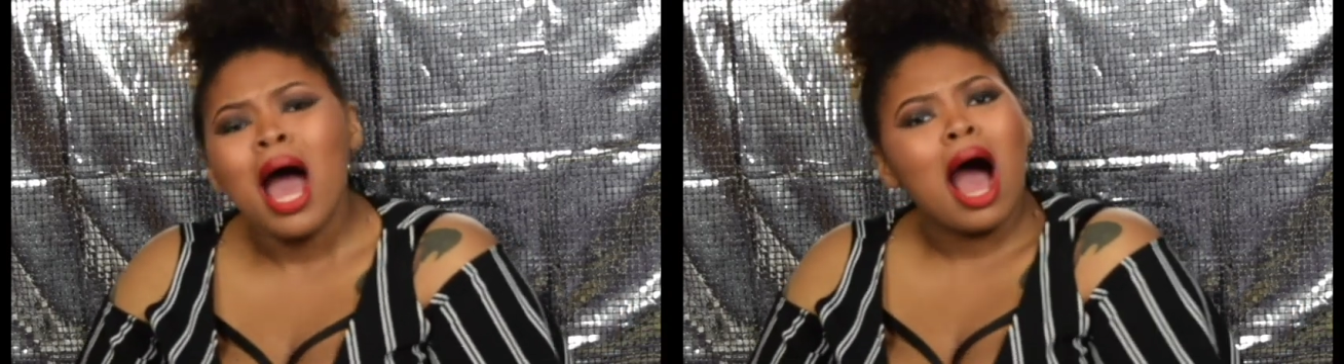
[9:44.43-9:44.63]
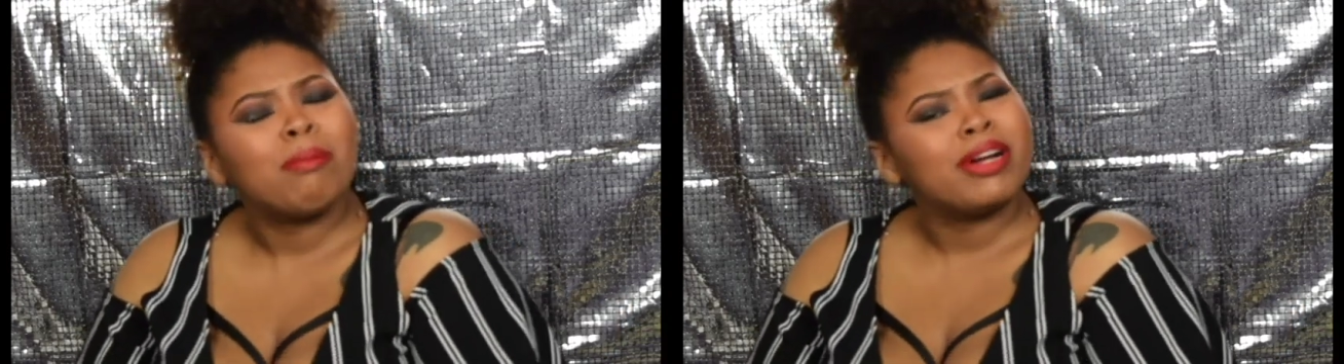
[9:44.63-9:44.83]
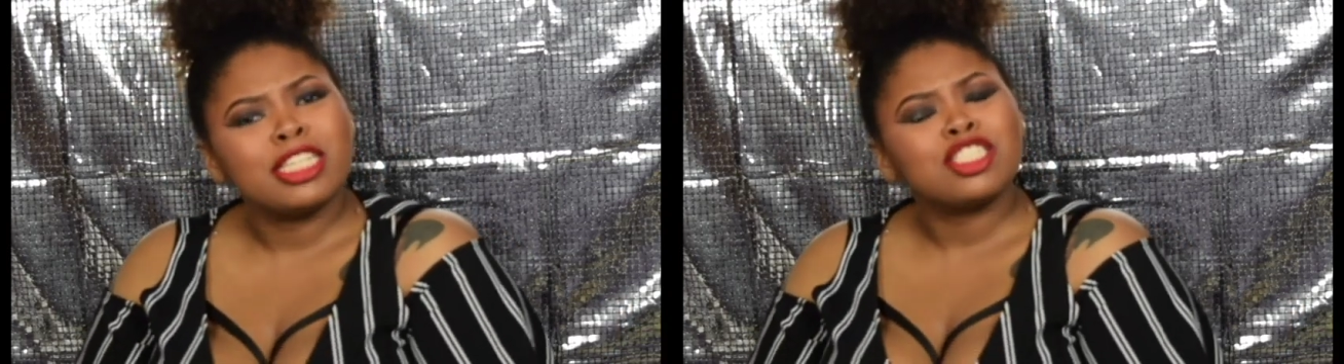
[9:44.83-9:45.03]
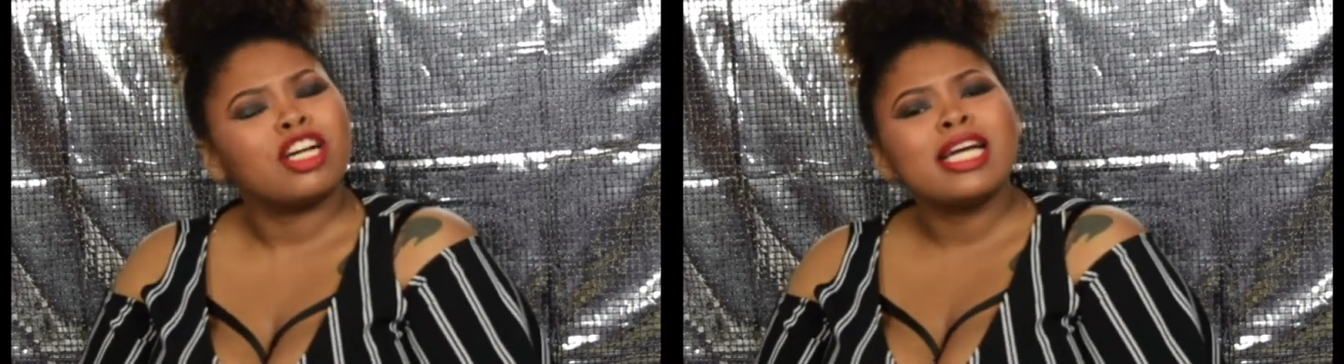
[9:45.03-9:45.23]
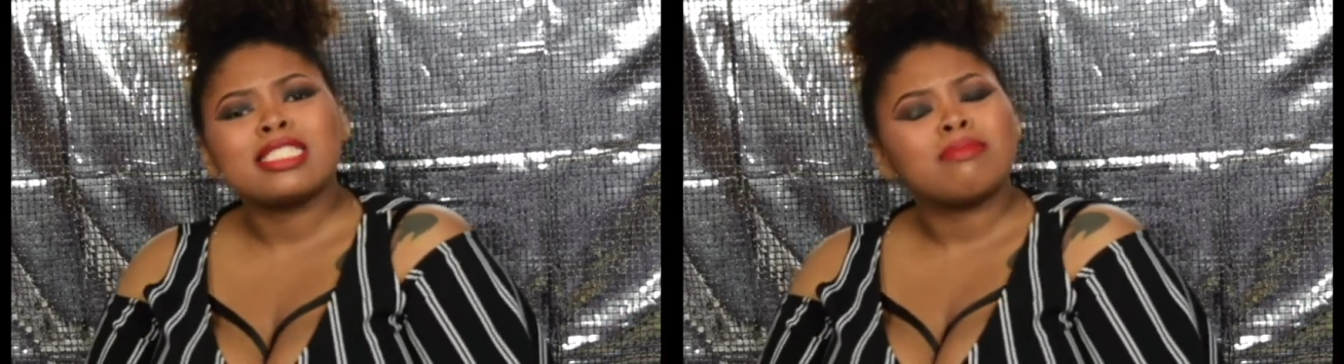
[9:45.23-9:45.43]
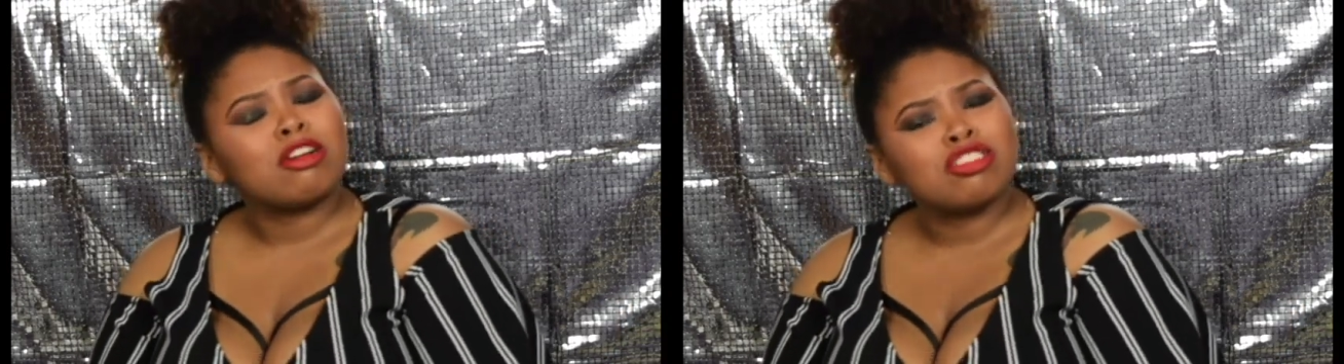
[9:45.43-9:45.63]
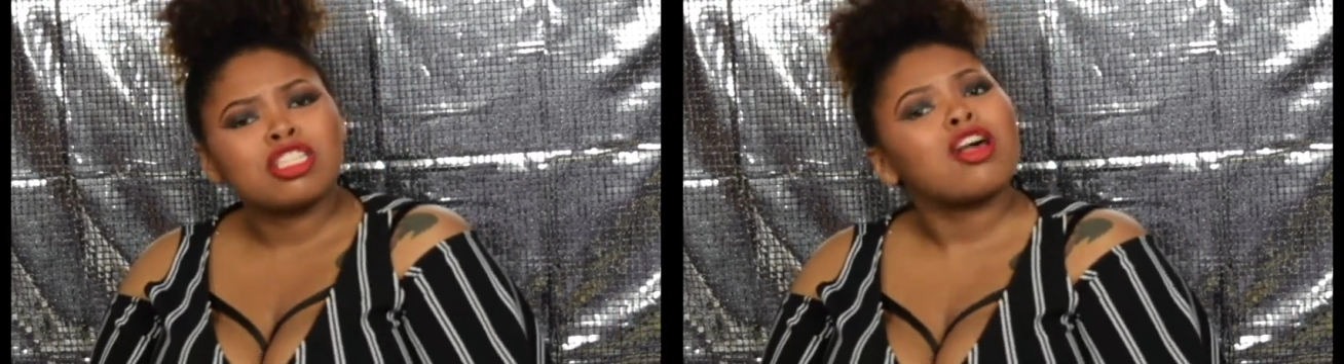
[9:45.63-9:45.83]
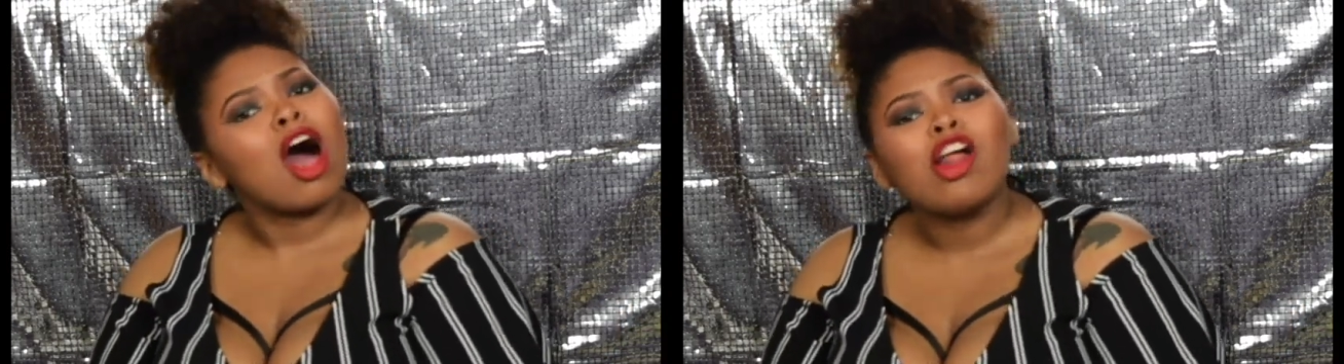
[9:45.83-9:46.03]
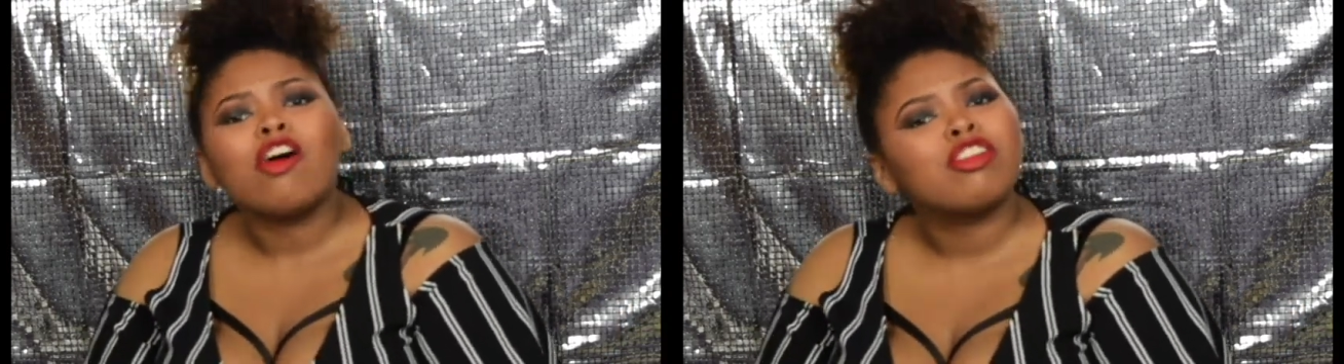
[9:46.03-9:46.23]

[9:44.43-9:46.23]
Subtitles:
I'm pretty sure his emotions is all over